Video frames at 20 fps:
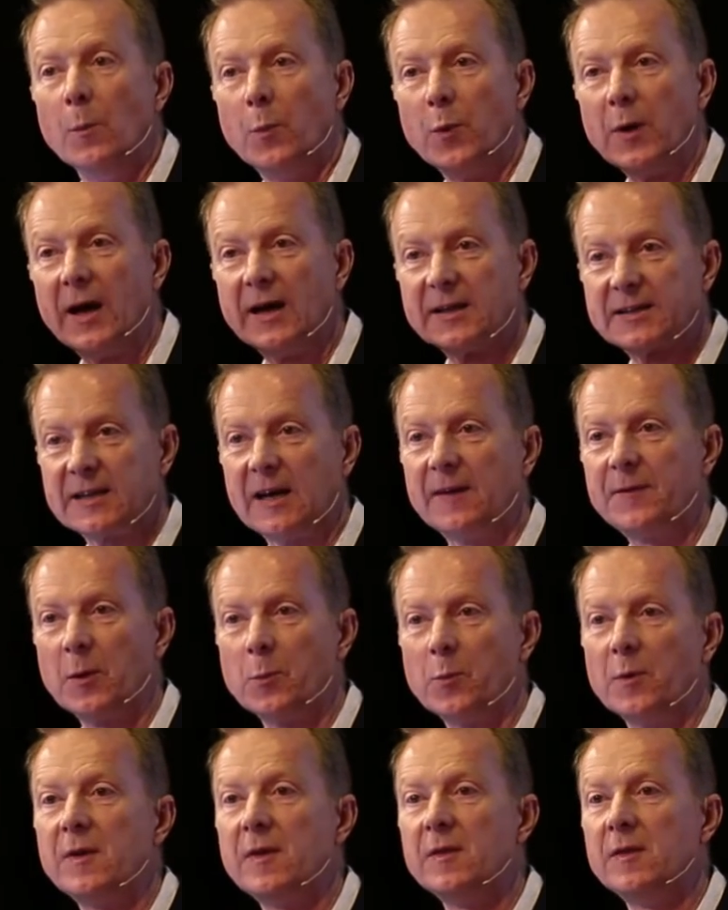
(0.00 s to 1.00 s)
We had to have
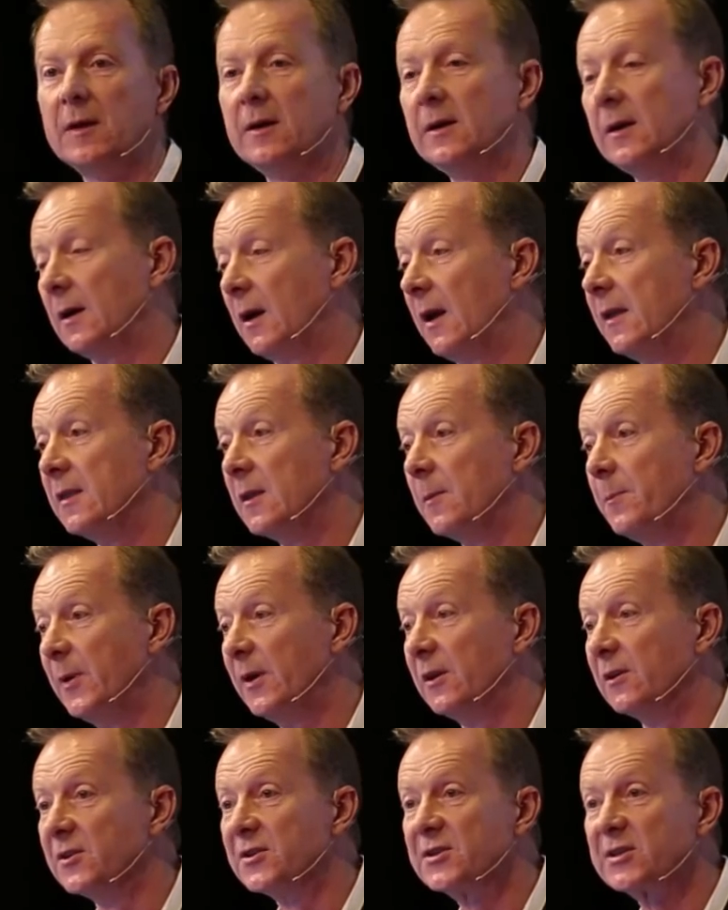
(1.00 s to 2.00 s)
them within the
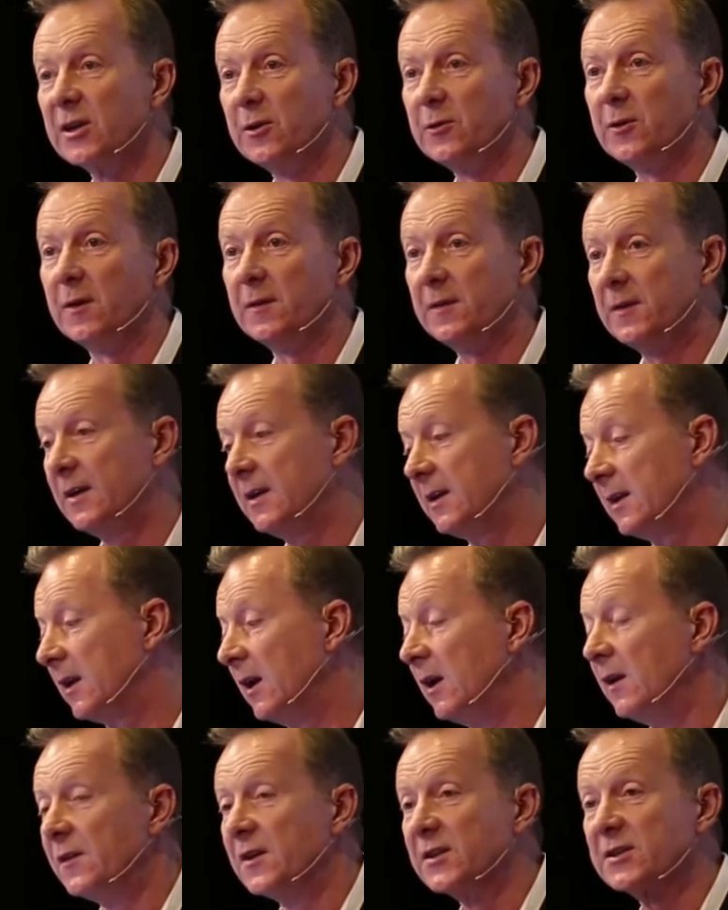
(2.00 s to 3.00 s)
build so that the
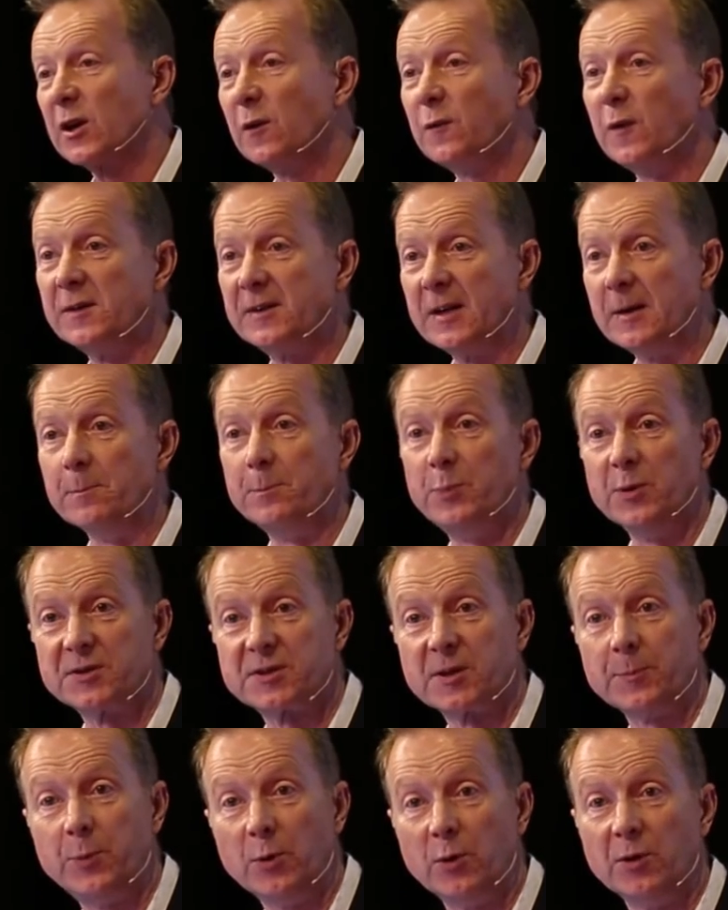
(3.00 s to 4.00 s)
software didn't put
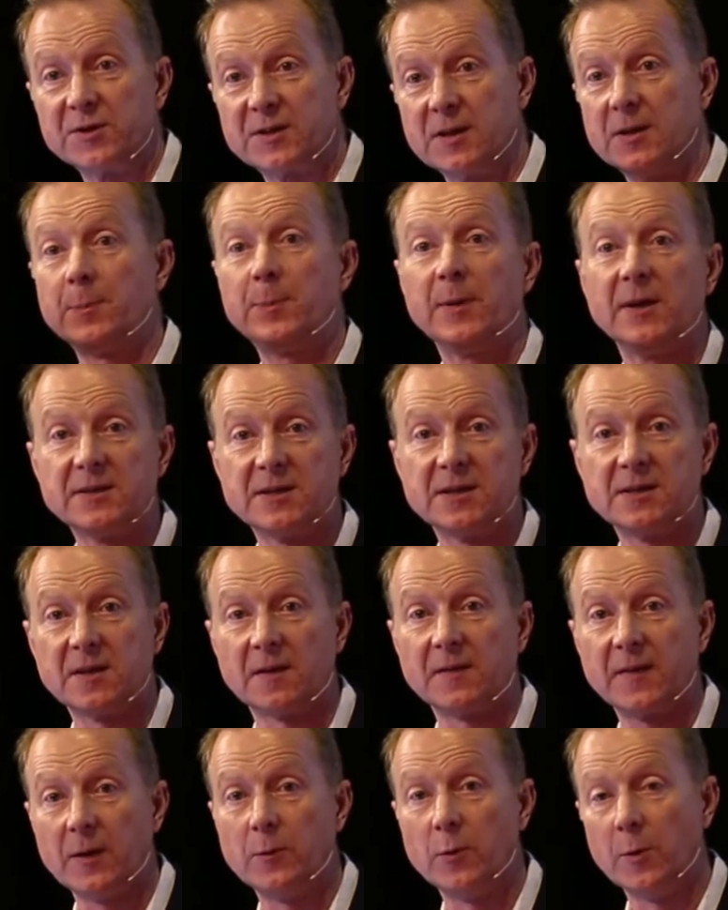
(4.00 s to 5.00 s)
supports in the places
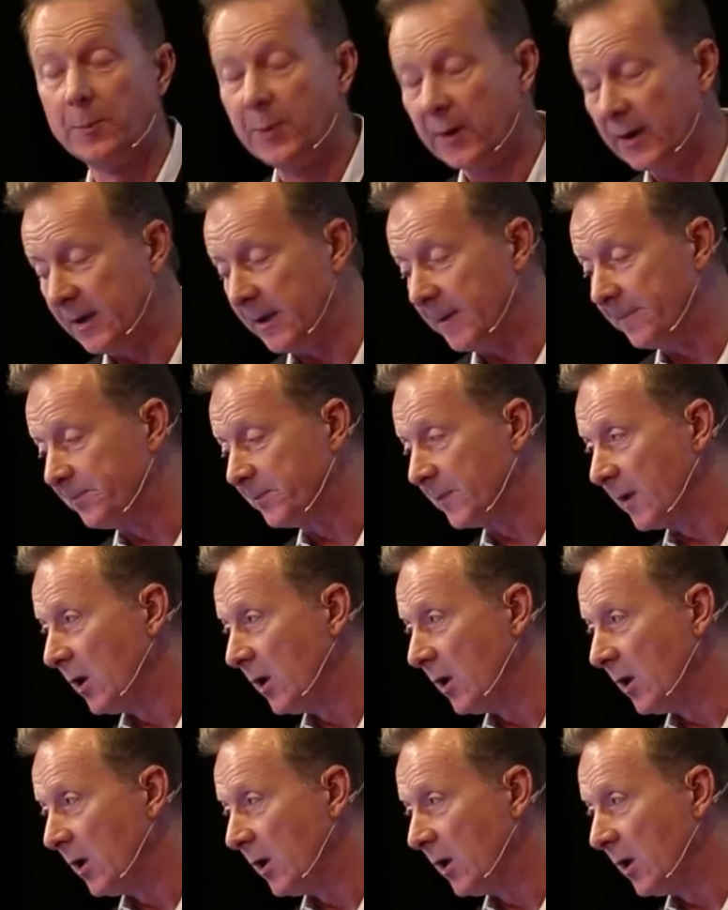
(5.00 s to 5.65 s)
that they would be.